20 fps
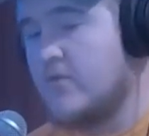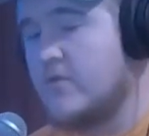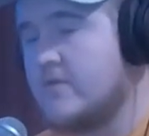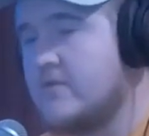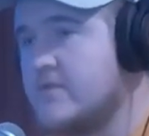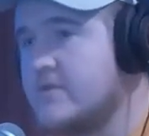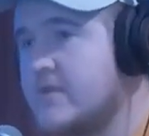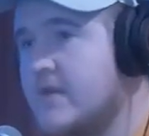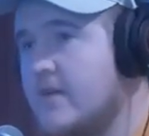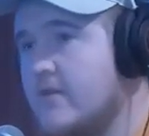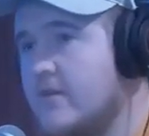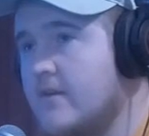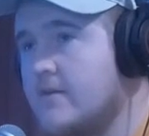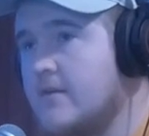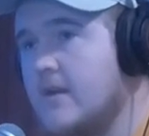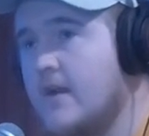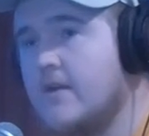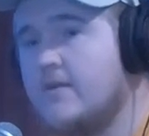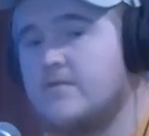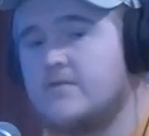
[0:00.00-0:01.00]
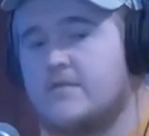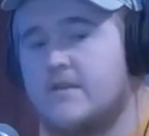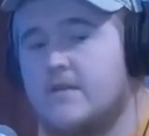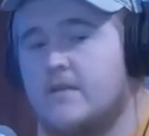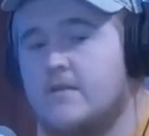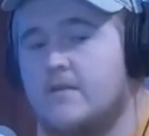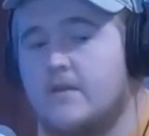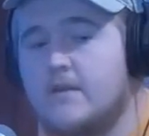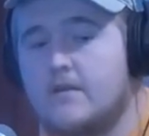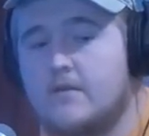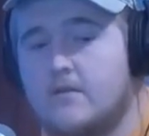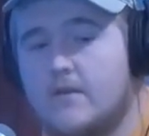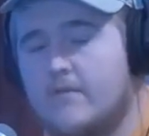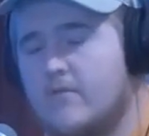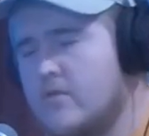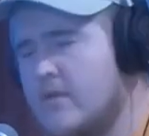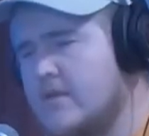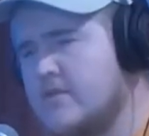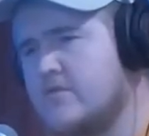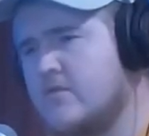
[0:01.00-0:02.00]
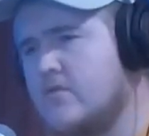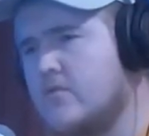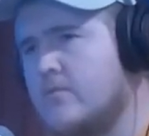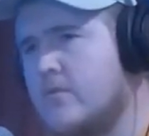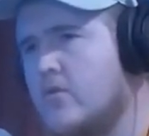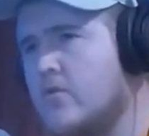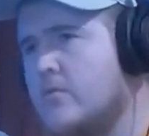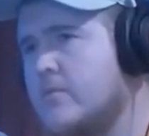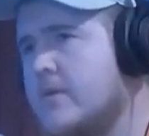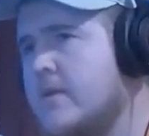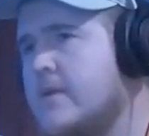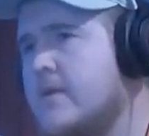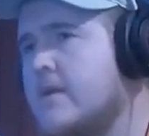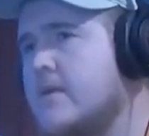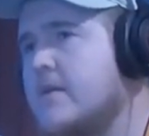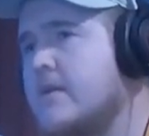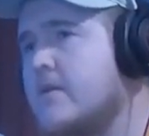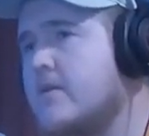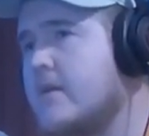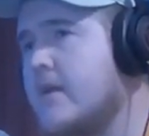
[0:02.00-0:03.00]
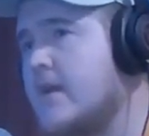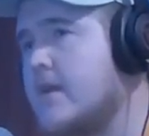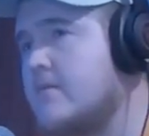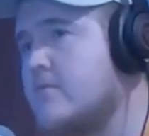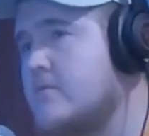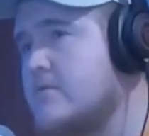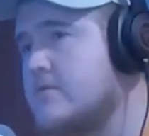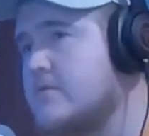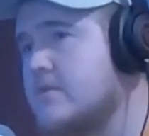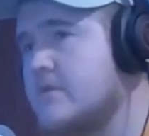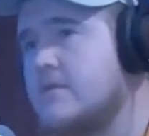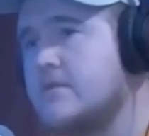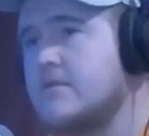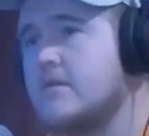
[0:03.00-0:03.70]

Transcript: more than just killing. I understand, like, everyone has their own, own opinion on killing animals